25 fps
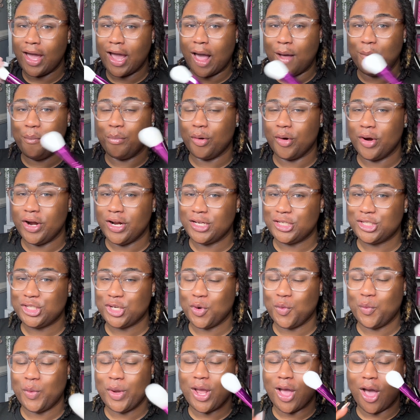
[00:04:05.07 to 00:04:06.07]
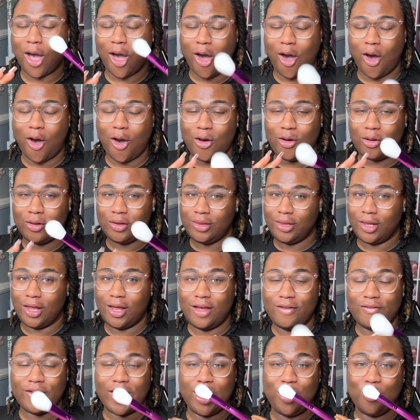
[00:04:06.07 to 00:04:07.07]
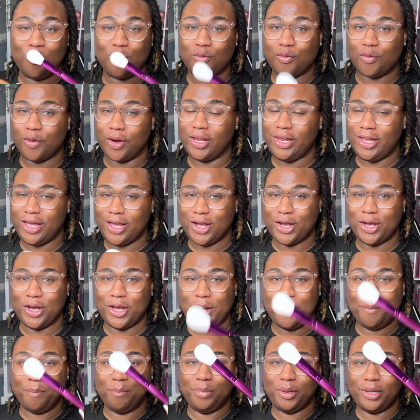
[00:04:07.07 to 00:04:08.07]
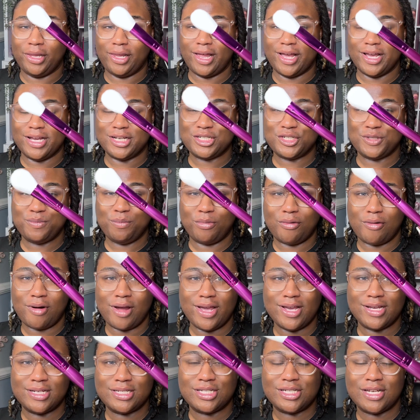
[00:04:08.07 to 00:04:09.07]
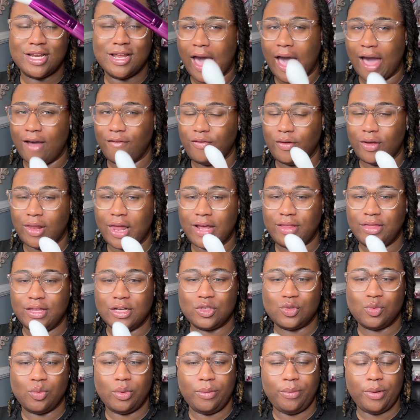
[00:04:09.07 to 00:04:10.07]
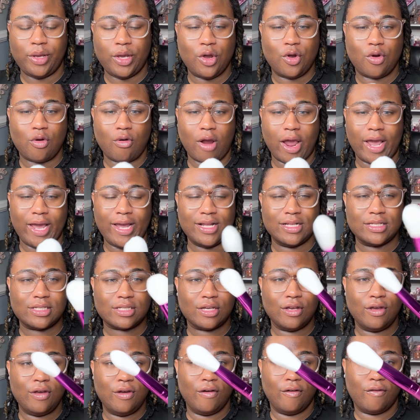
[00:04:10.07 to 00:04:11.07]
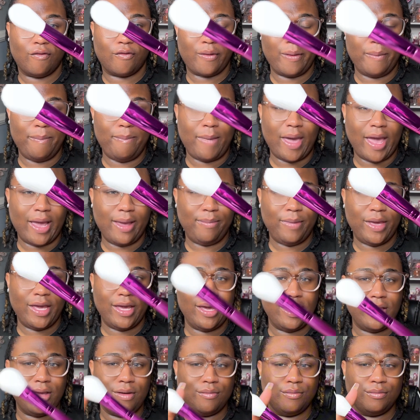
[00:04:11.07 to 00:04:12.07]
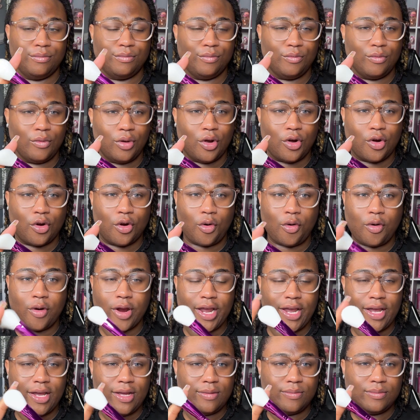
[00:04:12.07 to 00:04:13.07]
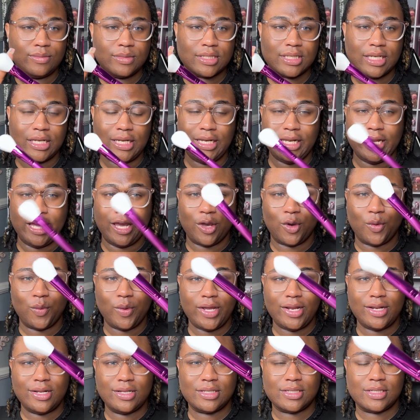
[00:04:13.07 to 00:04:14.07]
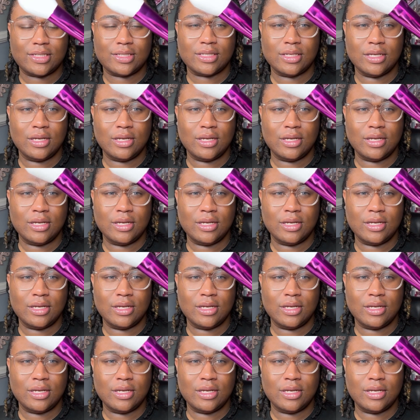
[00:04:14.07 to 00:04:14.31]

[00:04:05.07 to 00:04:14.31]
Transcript: I'm pretty sure we all love a really good blush brush. I feel like this would be great for maybe creams, liquids,